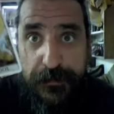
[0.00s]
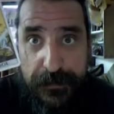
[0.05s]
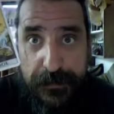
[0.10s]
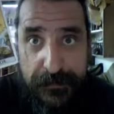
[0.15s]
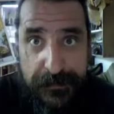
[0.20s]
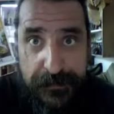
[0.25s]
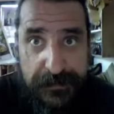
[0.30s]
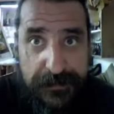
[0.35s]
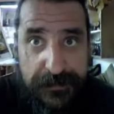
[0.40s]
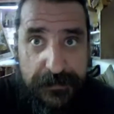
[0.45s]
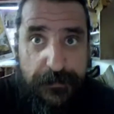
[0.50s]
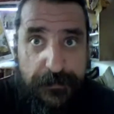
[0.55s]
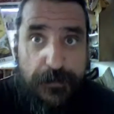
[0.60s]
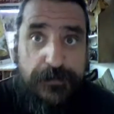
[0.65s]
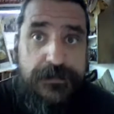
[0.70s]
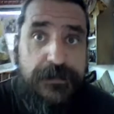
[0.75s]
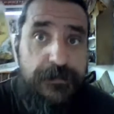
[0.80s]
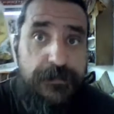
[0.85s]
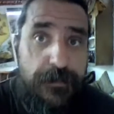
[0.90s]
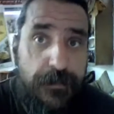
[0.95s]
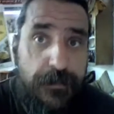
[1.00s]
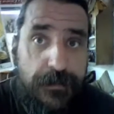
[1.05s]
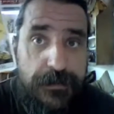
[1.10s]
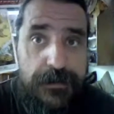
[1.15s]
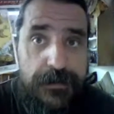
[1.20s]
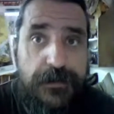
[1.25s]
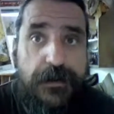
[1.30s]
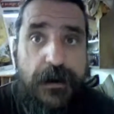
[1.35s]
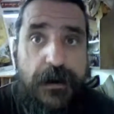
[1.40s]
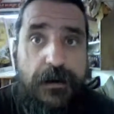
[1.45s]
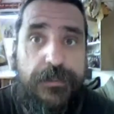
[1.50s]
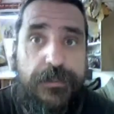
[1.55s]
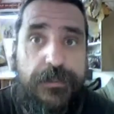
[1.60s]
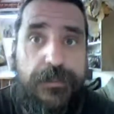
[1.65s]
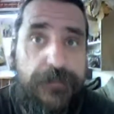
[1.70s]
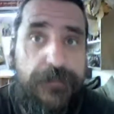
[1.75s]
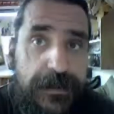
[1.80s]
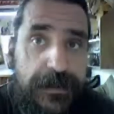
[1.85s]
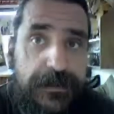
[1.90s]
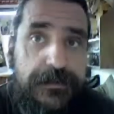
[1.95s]
because it's the most important card
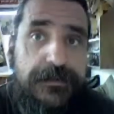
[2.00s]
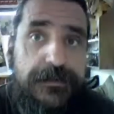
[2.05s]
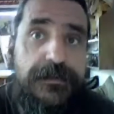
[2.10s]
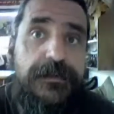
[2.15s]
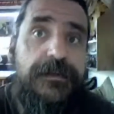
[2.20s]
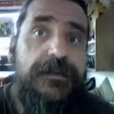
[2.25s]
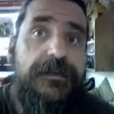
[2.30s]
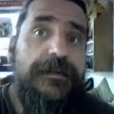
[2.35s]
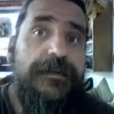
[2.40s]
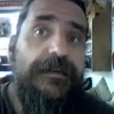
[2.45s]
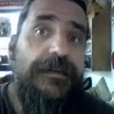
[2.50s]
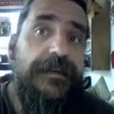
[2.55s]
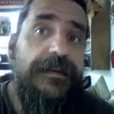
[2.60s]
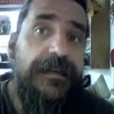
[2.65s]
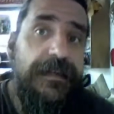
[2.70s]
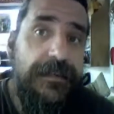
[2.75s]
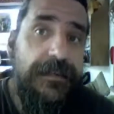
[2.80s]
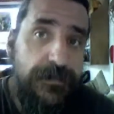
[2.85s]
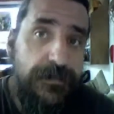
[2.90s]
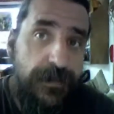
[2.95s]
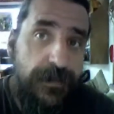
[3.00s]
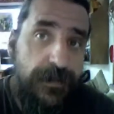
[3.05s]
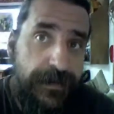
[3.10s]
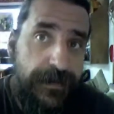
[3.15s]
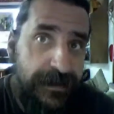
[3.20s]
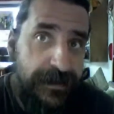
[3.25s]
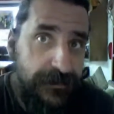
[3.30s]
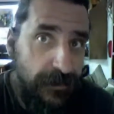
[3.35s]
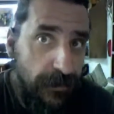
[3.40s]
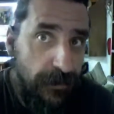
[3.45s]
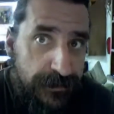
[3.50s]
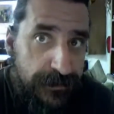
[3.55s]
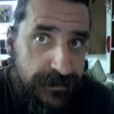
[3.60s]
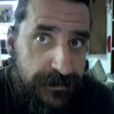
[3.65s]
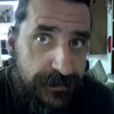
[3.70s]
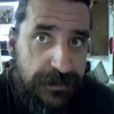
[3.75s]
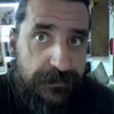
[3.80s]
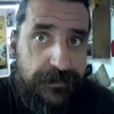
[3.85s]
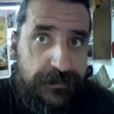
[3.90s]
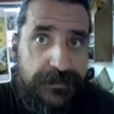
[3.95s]
there is the one that has all the
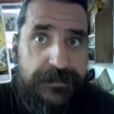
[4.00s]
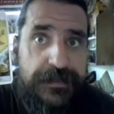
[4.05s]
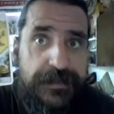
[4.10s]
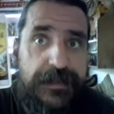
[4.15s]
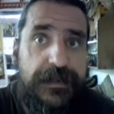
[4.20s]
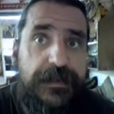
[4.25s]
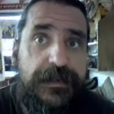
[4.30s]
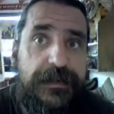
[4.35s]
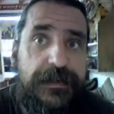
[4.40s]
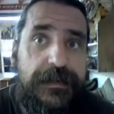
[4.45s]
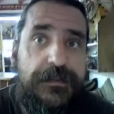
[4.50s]
secrets in it.